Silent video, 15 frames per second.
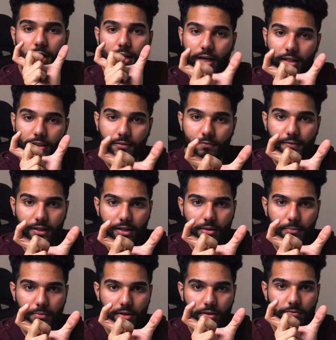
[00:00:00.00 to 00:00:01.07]
get the VIN
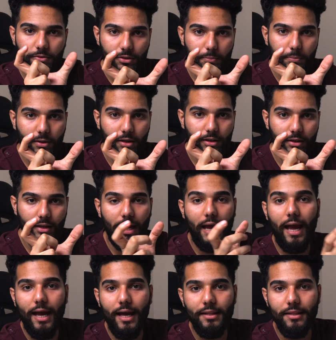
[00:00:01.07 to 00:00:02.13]
number for the part
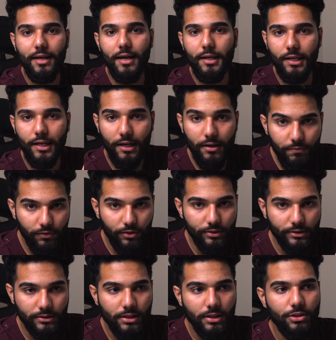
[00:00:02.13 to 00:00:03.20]
and an
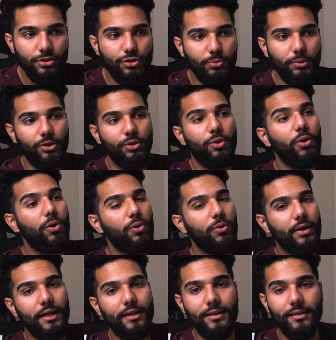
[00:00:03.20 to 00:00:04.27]
invoice, so when you go
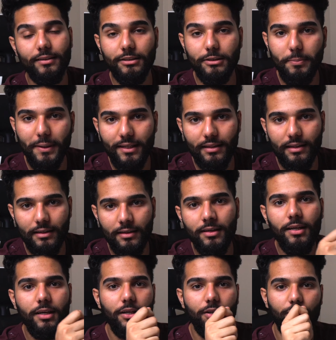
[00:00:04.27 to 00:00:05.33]
get it
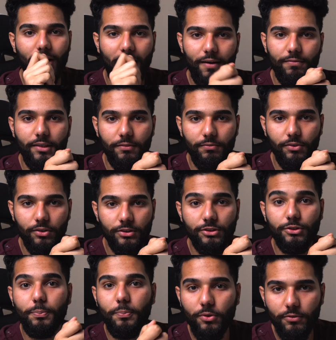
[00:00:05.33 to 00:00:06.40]
inspected, you have the invoice
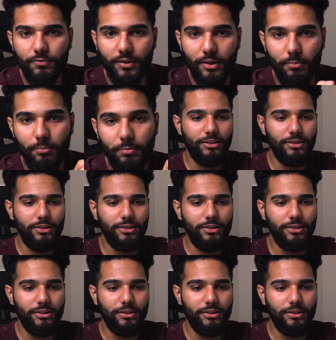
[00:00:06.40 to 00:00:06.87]
to prove them.